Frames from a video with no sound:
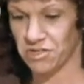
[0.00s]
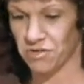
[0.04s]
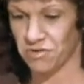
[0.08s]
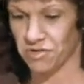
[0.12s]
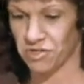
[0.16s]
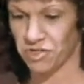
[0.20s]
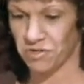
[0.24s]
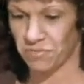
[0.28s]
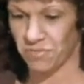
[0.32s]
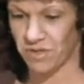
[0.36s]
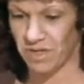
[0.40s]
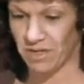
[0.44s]

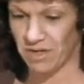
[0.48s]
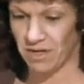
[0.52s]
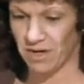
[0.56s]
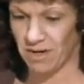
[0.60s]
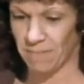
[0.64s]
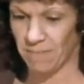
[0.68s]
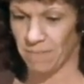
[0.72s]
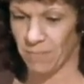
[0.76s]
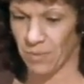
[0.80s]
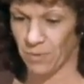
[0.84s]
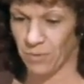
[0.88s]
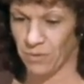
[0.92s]
social
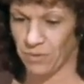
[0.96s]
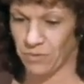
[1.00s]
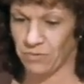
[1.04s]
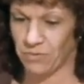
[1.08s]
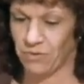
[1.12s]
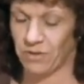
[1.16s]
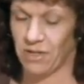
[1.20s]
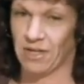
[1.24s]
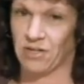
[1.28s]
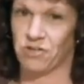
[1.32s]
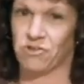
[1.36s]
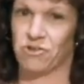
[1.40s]
media, or
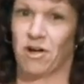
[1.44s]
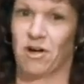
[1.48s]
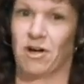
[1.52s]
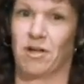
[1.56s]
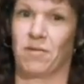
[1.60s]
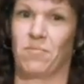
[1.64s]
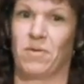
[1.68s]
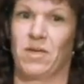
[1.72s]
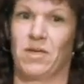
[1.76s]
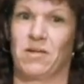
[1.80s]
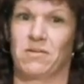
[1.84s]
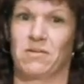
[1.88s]
through
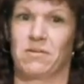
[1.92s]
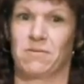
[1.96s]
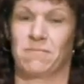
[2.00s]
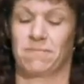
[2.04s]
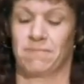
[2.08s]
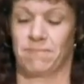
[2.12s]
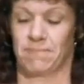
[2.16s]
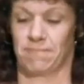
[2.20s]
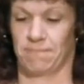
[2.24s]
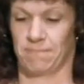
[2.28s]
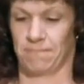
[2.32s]
electronic means.